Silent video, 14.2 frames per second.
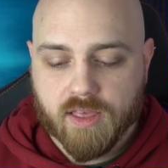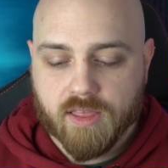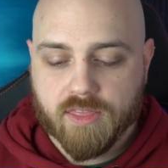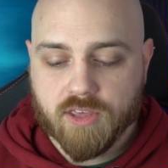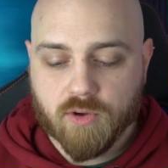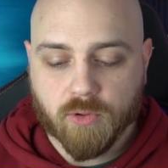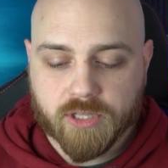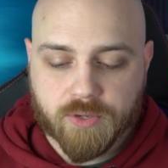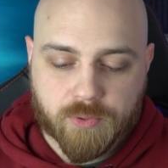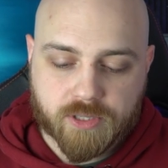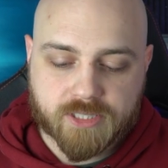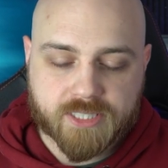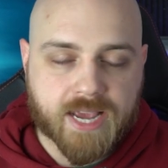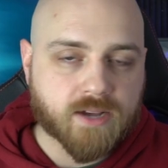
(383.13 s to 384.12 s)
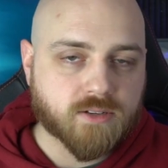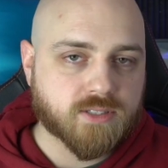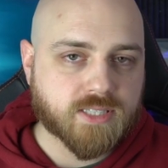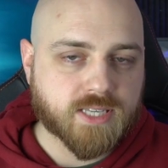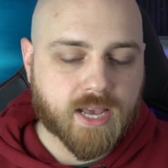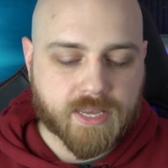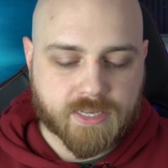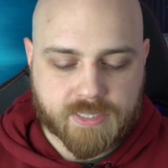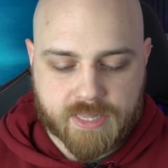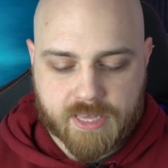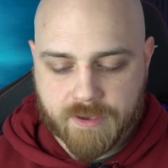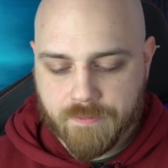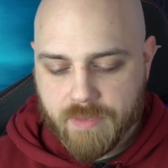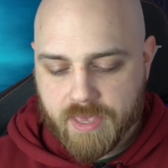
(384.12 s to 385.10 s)
The only real downside to
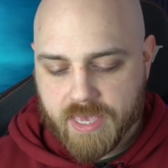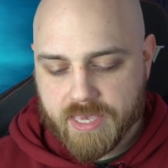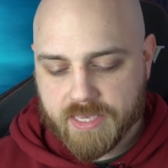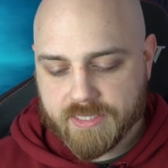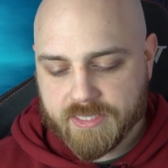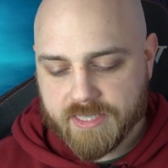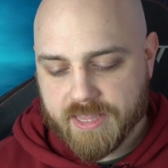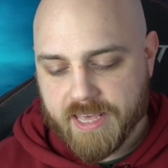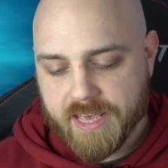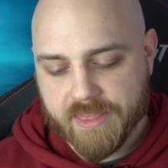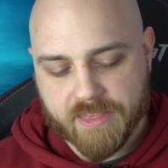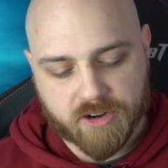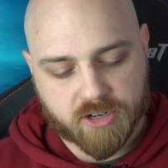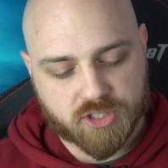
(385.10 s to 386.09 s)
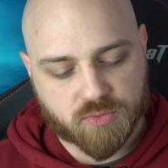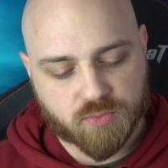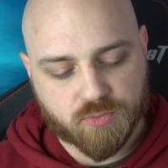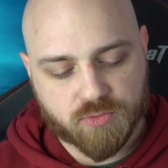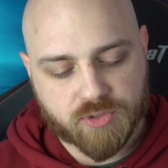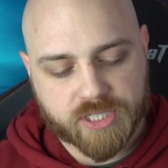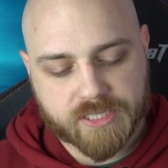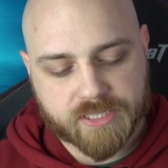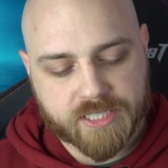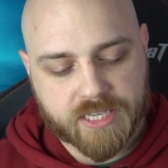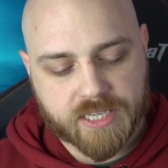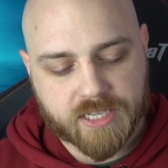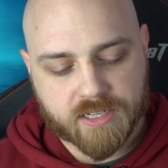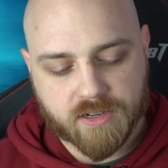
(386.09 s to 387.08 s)
them is that there's
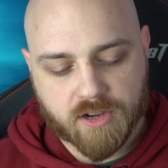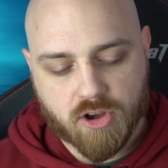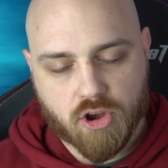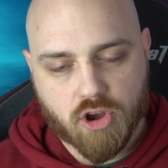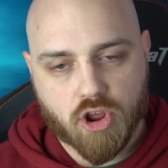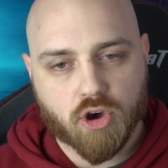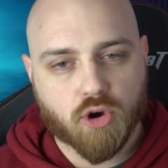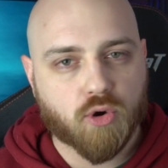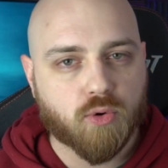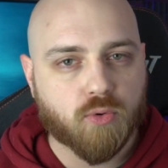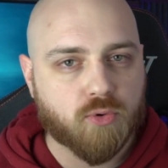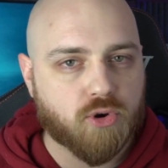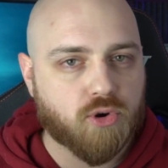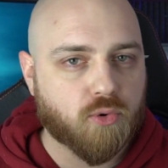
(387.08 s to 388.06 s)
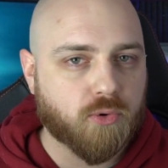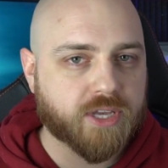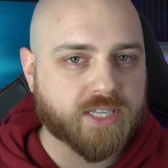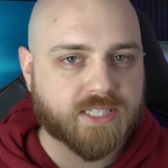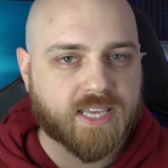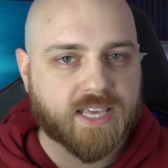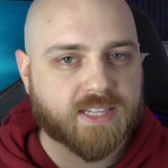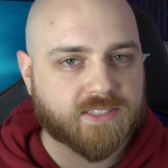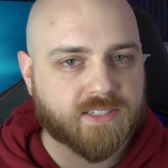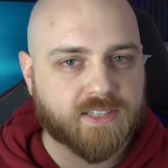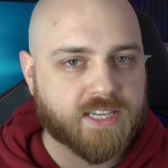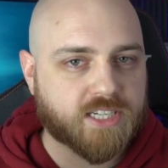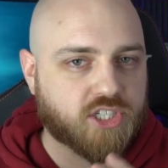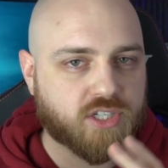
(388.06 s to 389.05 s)
really no noise
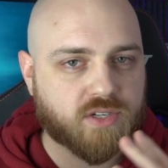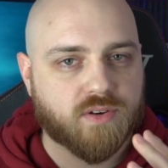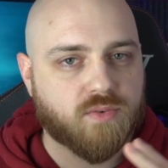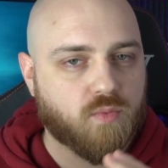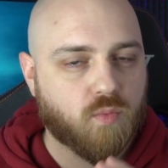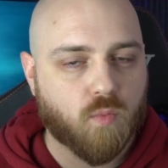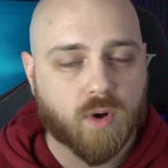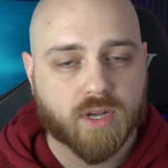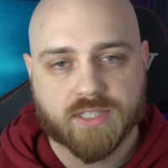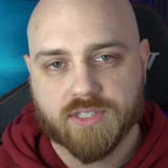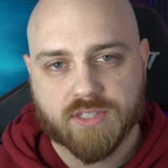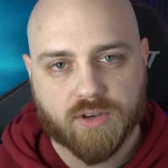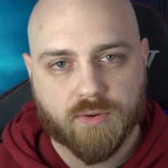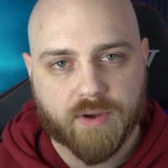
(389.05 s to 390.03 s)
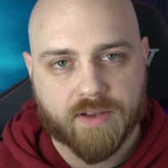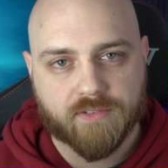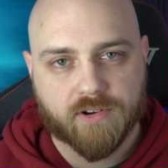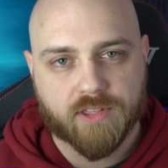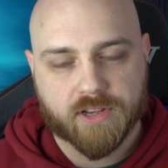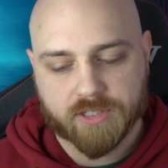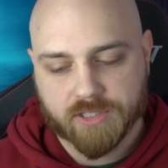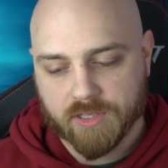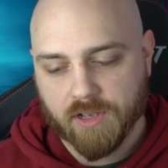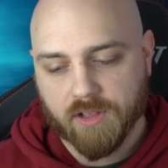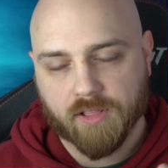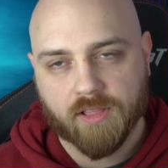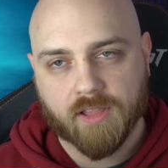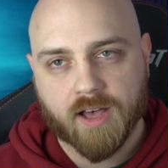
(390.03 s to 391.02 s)
cancellation whatsoever. There's a
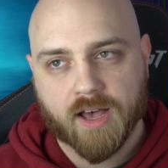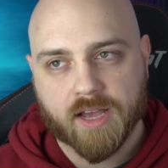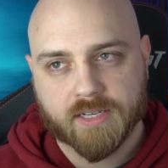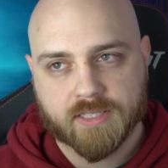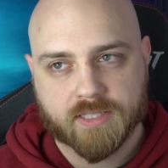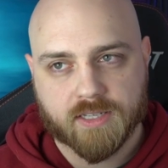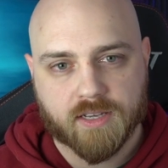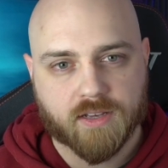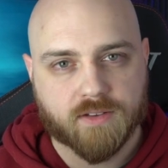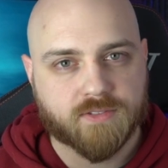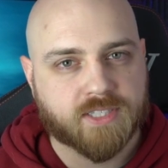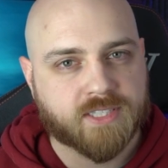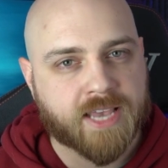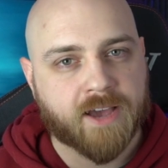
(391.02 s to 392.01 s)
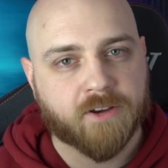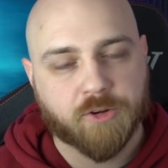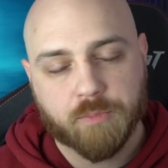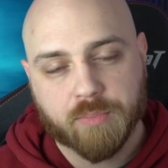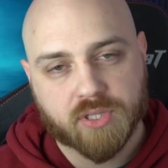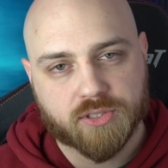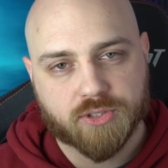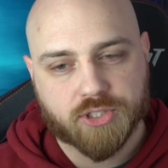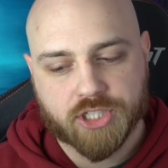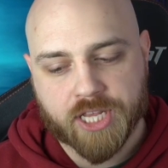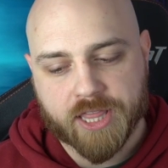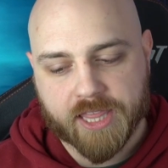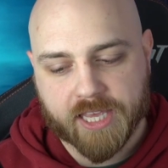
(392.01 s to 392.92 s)
lot of sound pollution